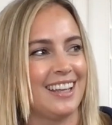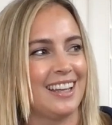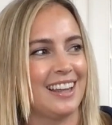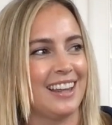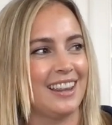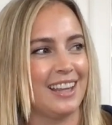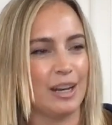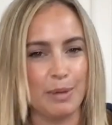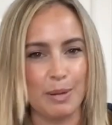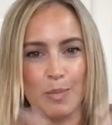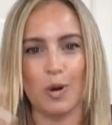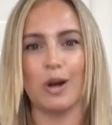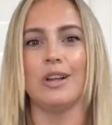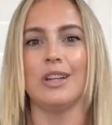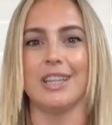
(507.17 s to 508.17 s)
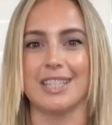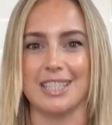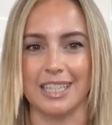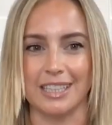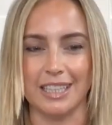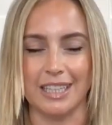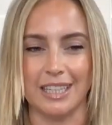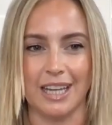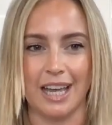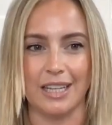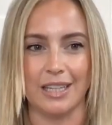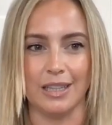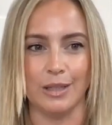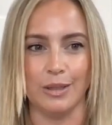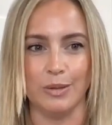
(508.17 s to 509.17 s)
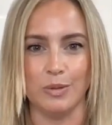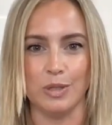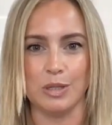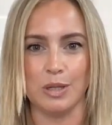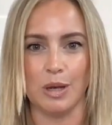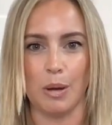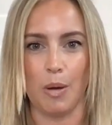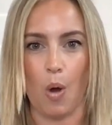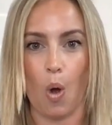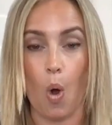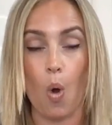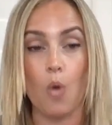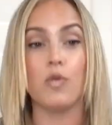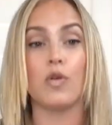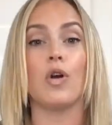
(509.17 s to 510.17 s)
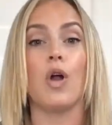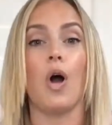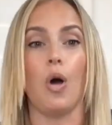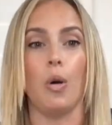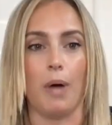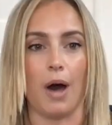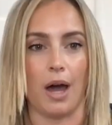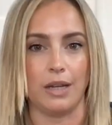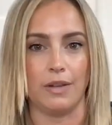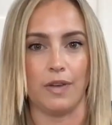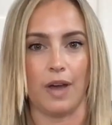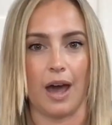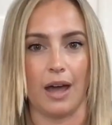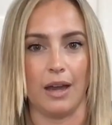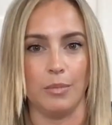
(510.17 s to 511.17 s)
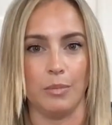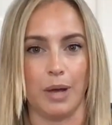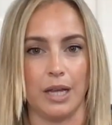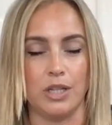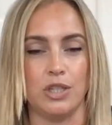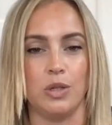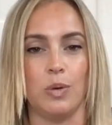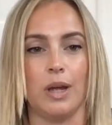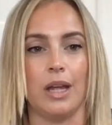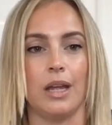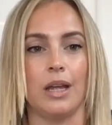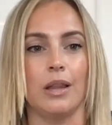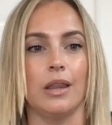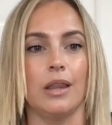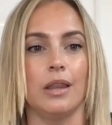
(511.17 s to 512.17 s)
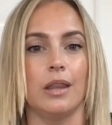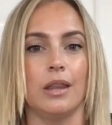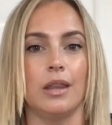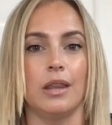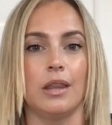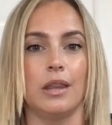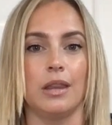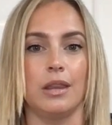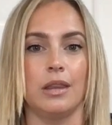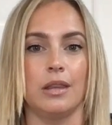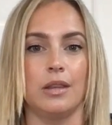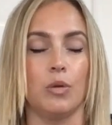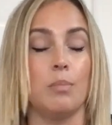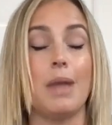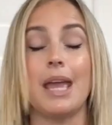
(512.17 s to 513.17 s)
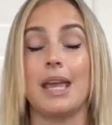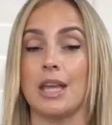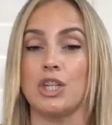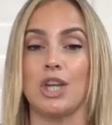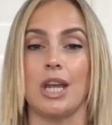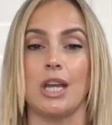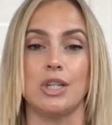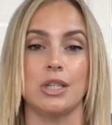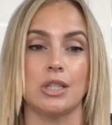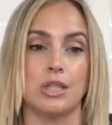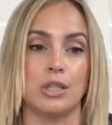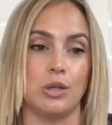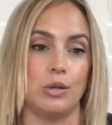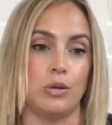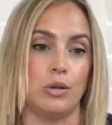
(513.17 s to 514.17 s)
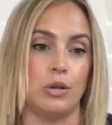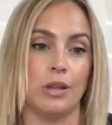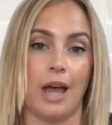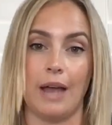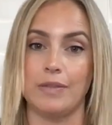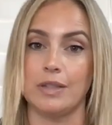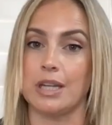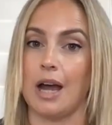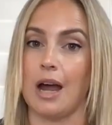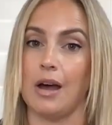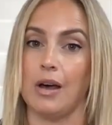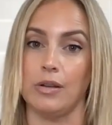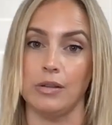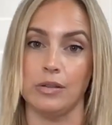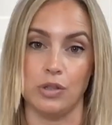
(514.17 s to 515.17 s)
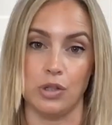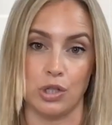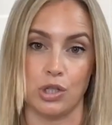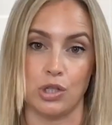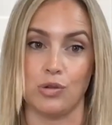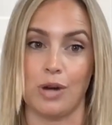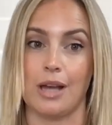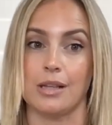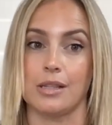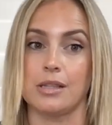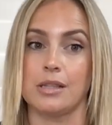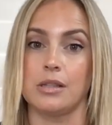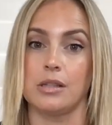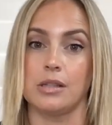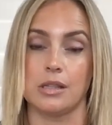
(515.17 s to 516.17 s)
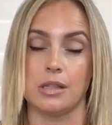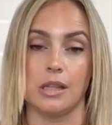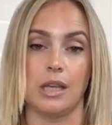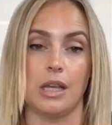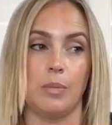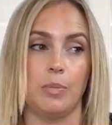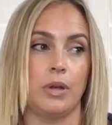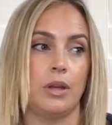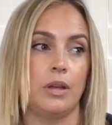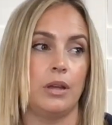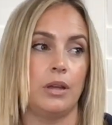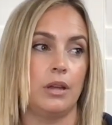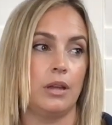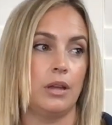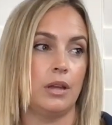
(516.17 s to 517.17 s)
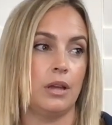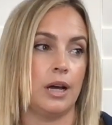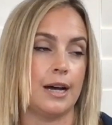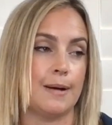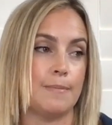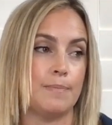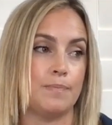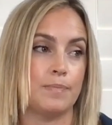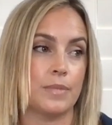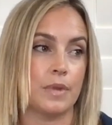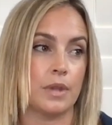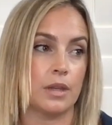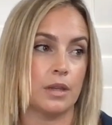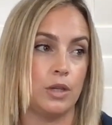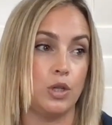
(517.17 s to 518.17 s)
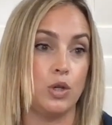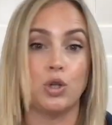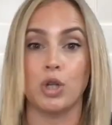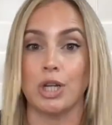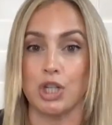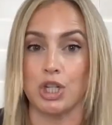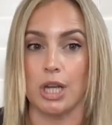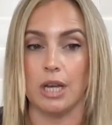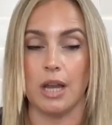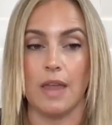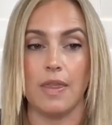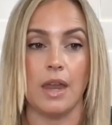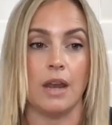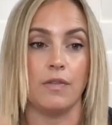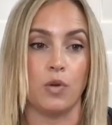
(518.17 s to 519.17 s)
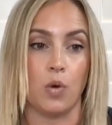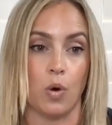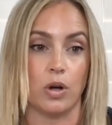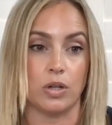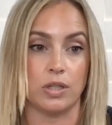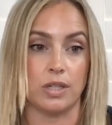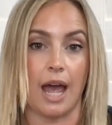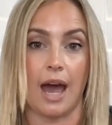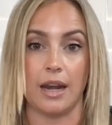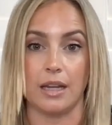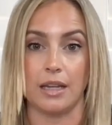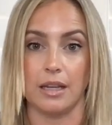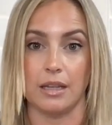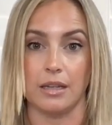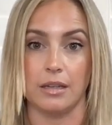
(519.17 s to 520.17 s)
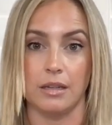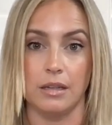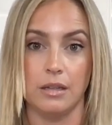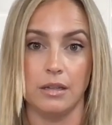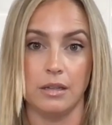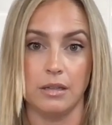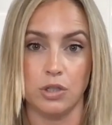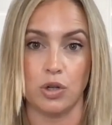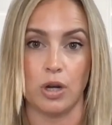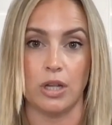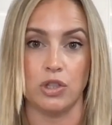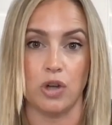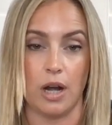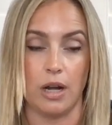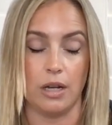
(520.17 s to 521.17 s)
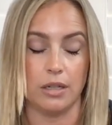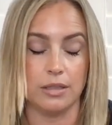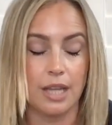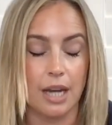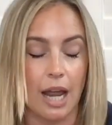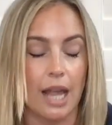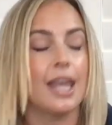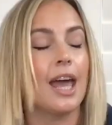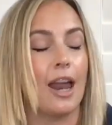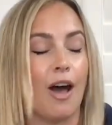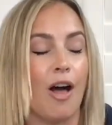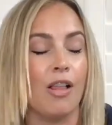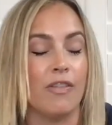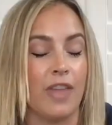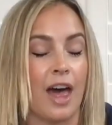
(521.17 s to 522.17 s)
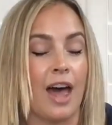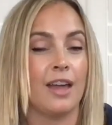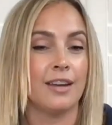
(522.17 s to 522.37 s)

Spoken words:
a little bit more holistically and lose overall body fat by you're making changes to your lifestyle, your stress, sleep, nutrition, and then of course adding in strength training. Did I get all of that?